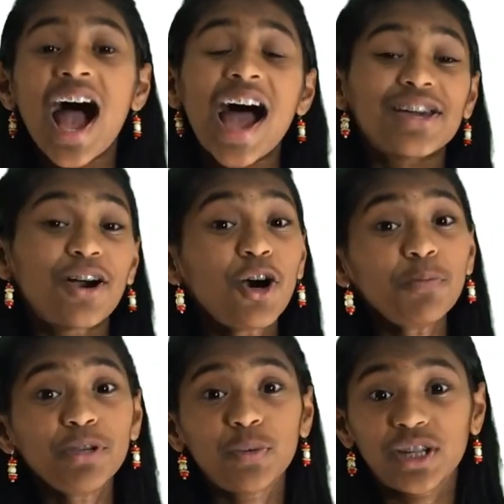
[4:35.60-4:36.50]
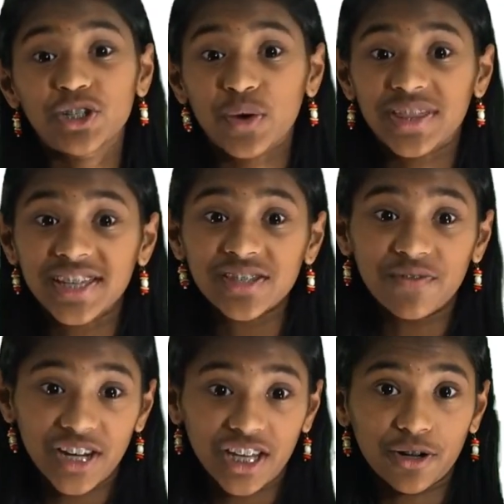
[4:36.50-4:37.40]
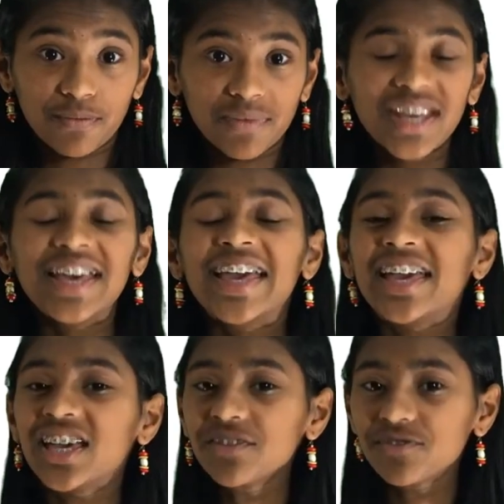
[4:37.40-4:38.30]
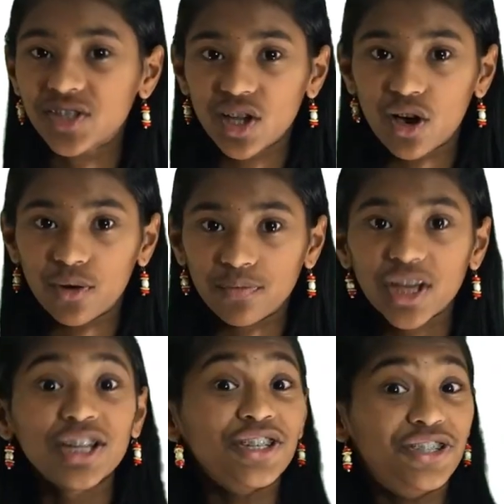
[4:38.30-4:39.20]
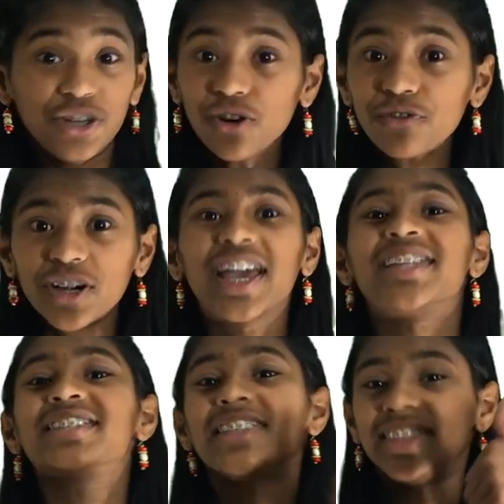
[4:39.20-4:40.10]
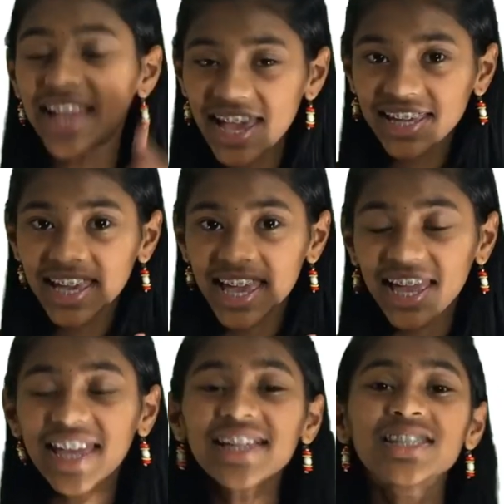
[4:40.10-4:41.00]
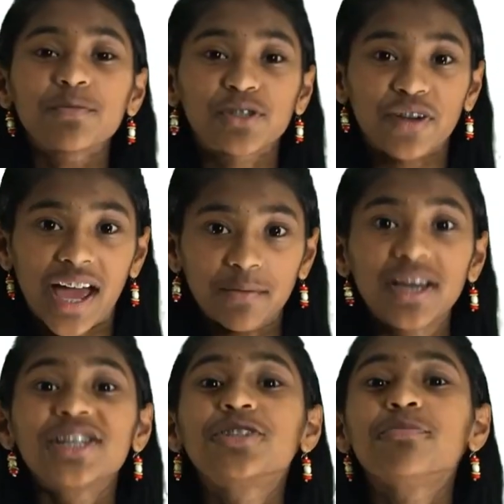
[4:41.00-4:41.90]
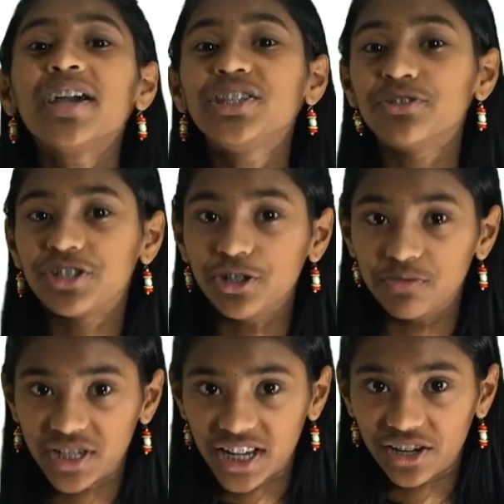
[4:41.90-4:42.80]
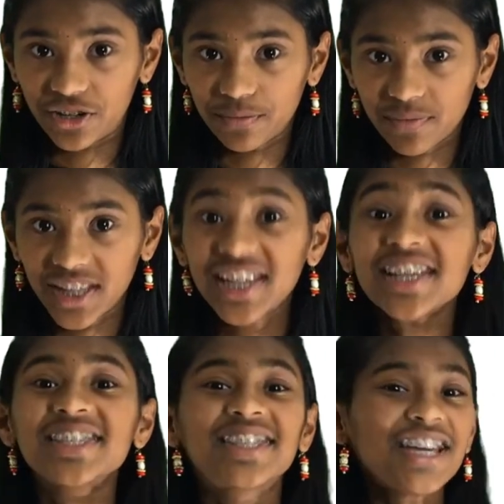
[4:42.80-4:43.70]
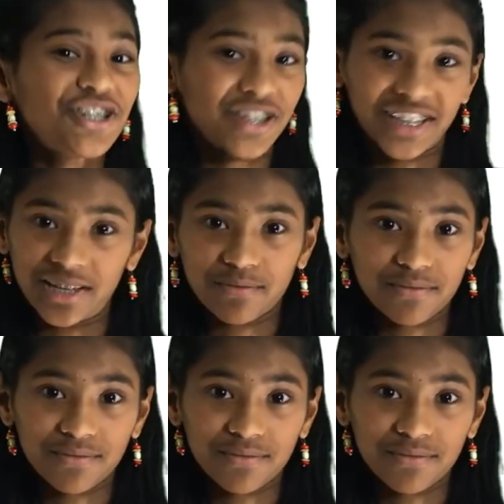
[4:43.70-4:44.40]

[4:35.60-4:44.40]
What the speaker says: I hope you enjoyed this video. If so, don't forget to like and subscribe to my YouTube channel. It is session.ly.